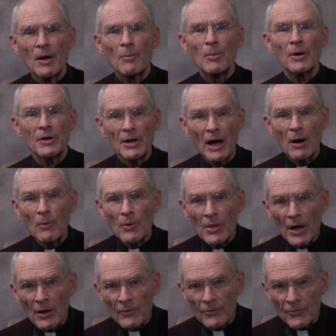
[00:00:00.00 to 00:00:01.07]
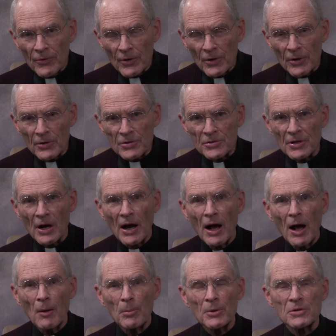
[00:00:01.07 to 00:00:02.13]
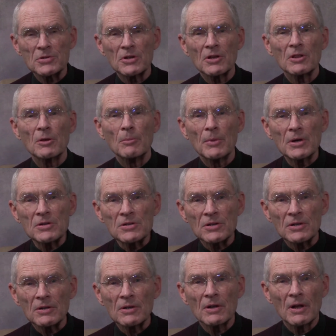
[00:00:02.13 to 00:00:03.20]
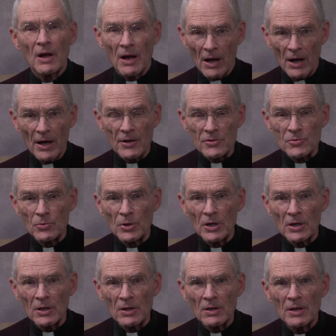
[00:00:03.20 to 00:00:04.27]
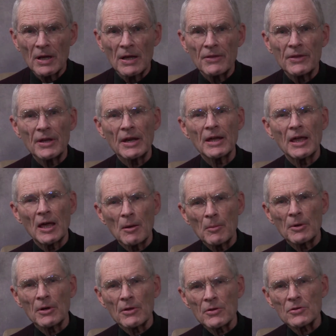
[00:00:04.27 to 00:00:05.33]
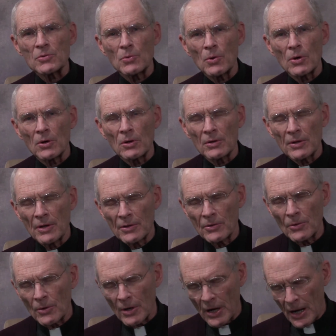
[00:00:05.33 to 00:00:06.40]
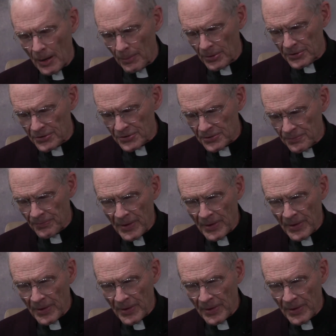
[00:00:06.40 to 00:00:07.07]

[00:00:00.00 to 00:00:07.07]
But not without first accomplishing the mission, God's will, that he came into this world to accomplish.